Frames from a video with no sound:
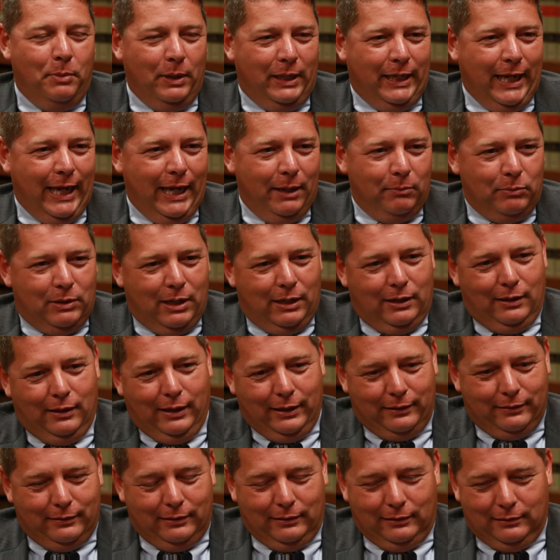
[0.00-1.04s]
became kind of
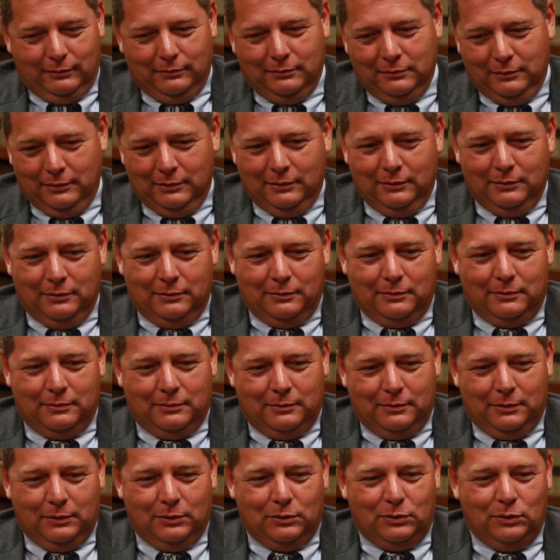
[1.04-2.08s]
like the,
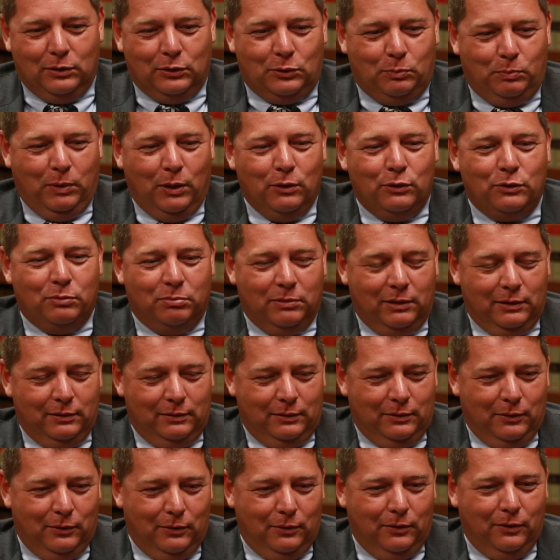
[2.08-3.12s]
the, the spokesman
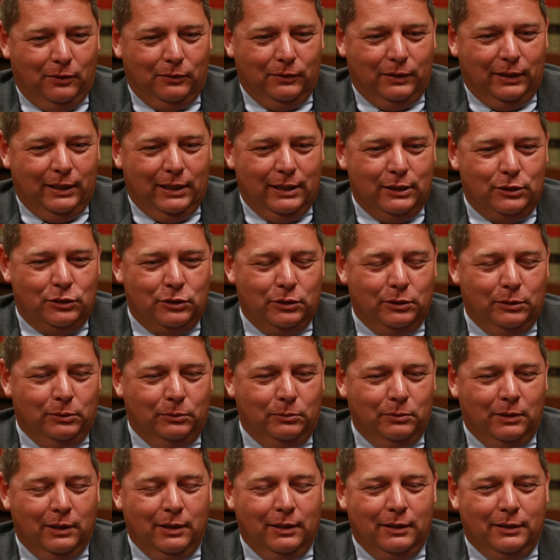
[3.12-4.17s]
on the
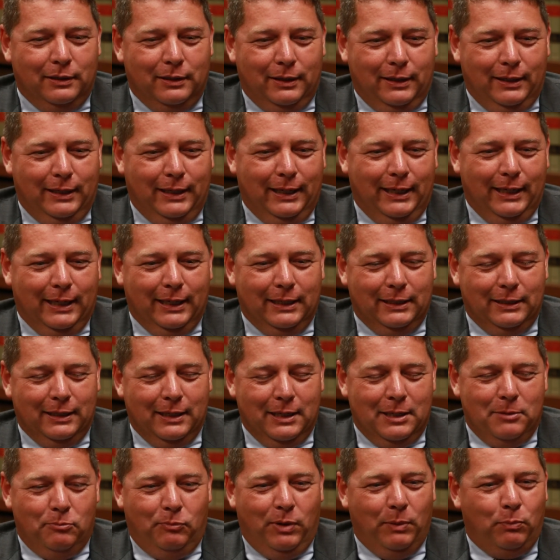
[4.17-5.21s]
issue, uh, and
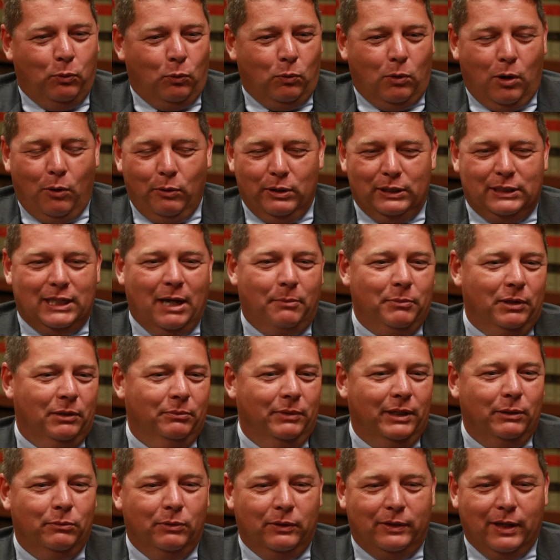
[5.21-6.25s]
people were always coming to
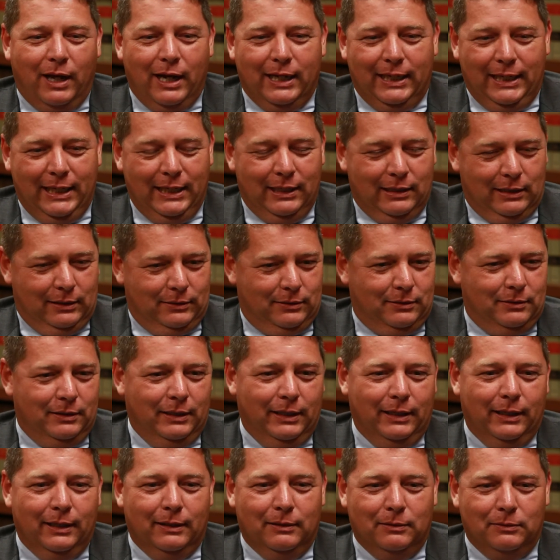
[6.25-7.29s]
me with ideas.
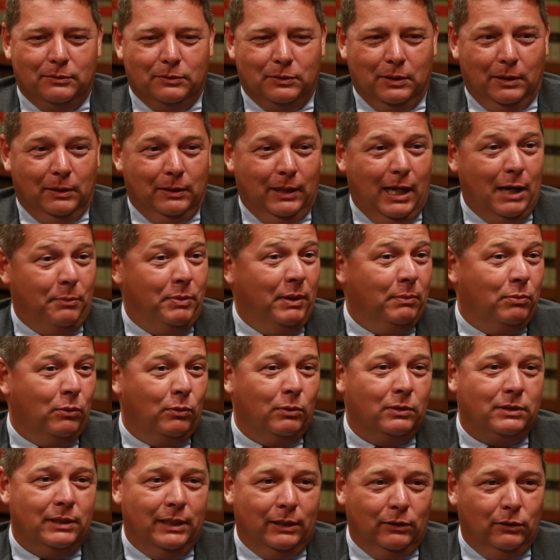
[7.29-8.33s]
And a lot of people
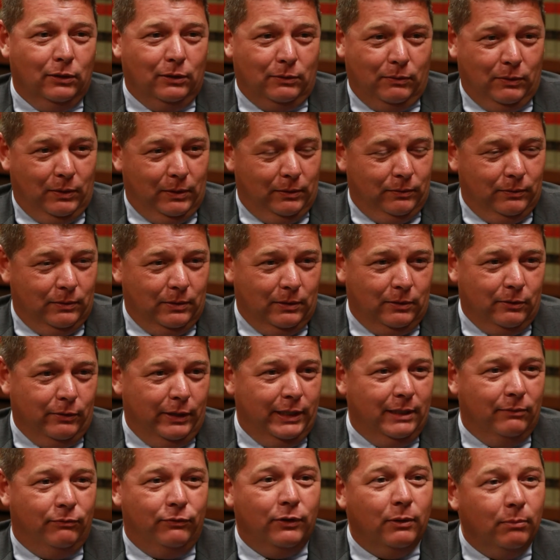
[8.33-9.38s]
were saying, look, the, the
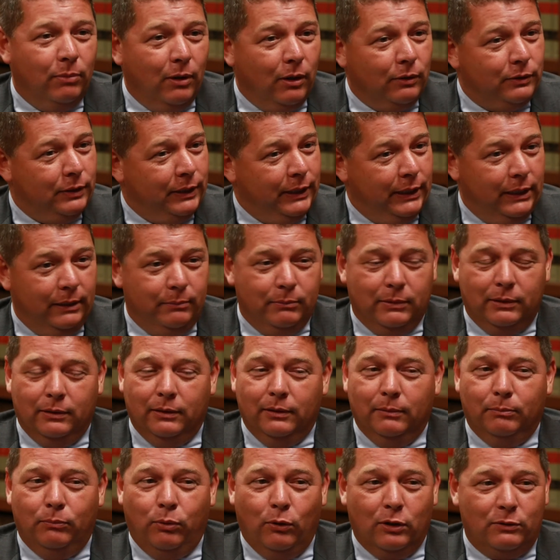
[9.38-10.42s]
Greenup football team and
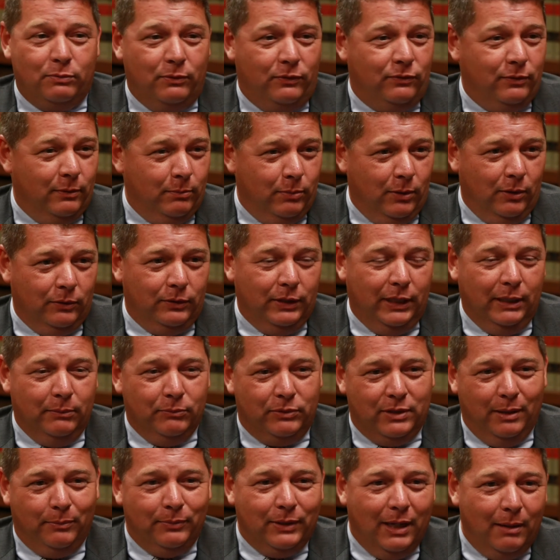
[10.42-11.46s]
the Portsmouth football team,
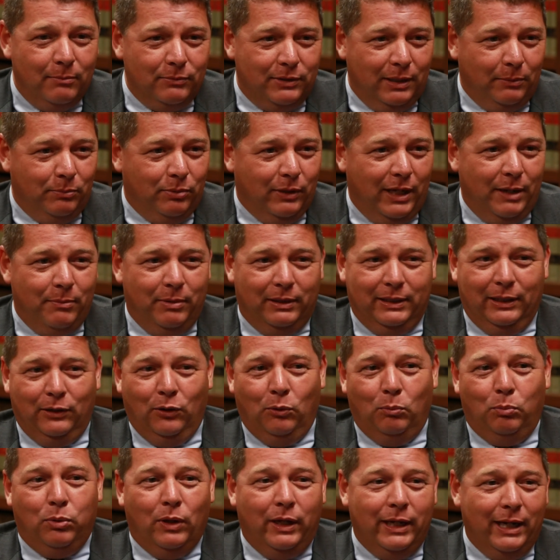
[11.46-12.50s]
sometimes they play, but they
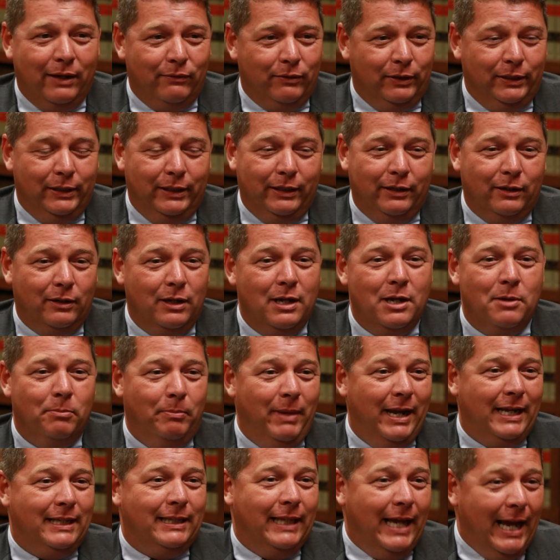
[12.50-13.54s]
don't play every year.
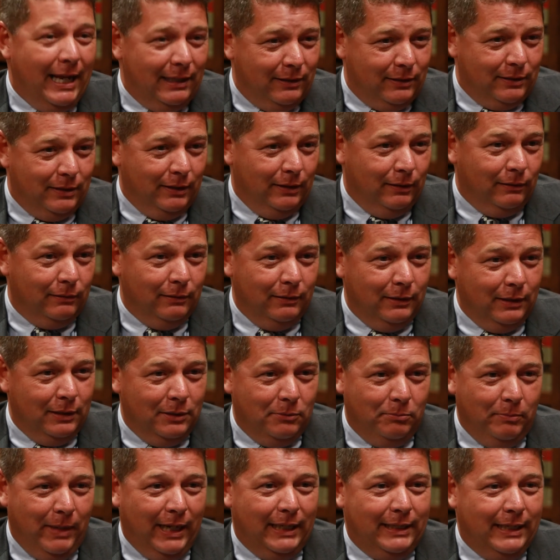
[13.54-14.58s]
Make that the
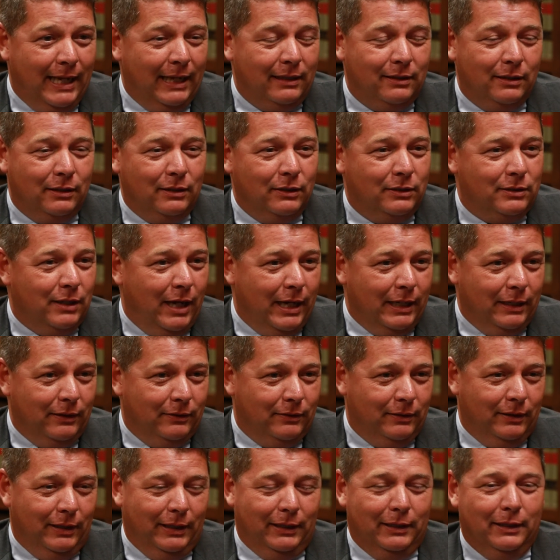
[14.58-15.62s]
make that the deciding
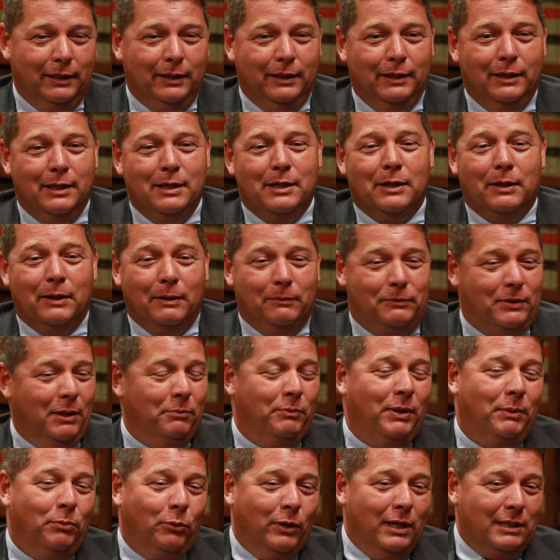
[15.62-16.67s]
thing. Uh,
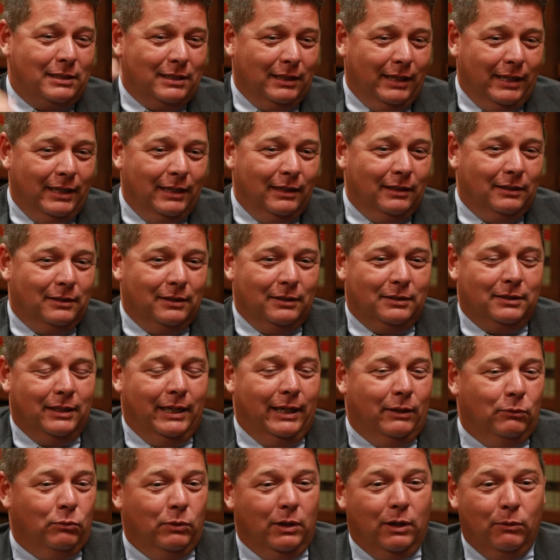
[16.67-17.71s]
some people escalated it to
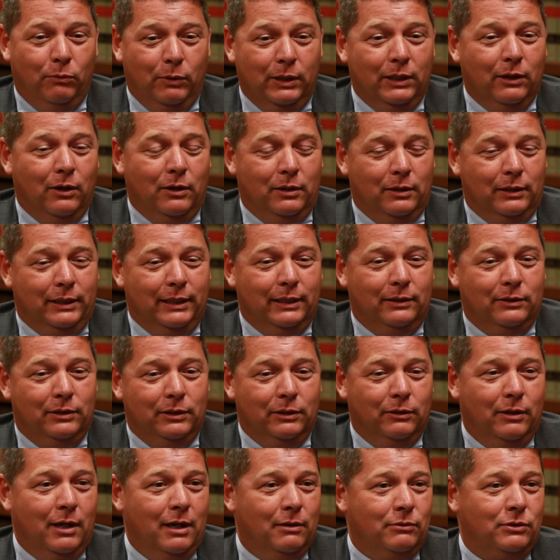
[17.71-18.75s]
say, well, we ought to get
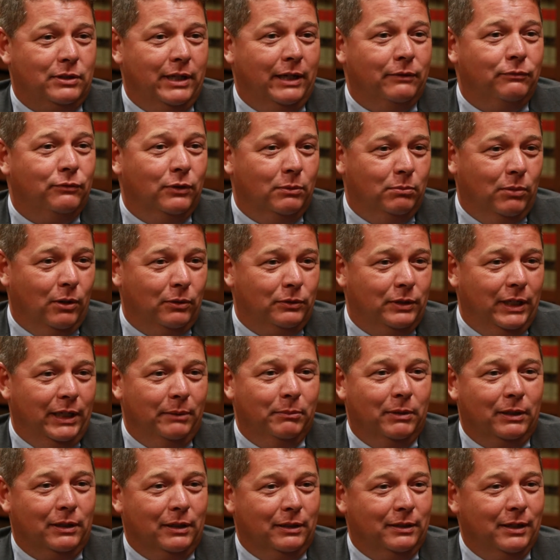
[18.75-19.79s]
the Ohio State football
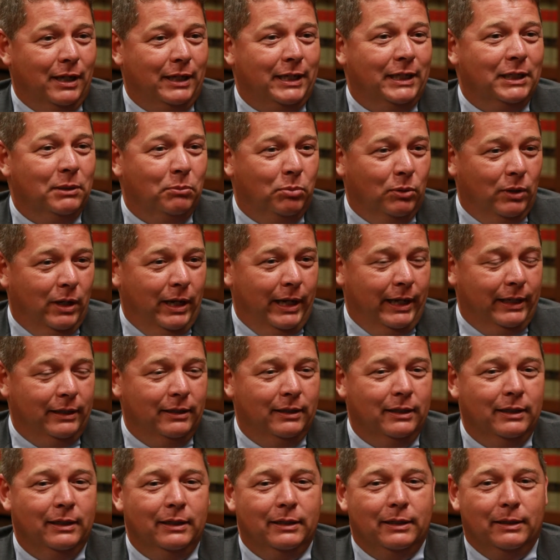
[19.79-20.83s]
team and Kentucky to play.
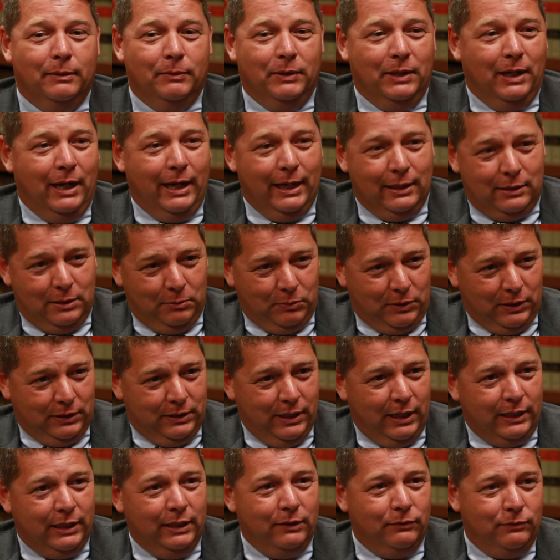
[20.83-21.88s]
And then I had some
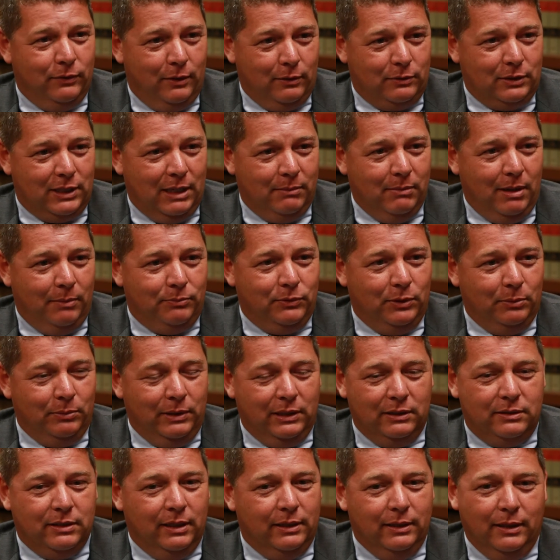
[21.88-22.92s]
Kentucky folks come up to me
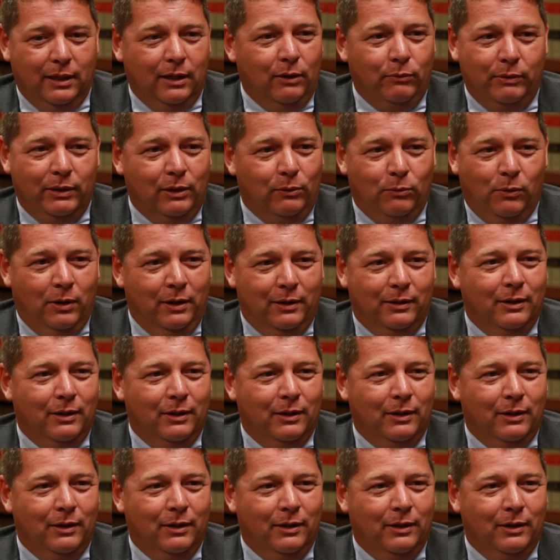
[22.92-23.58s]
and say, no, we don't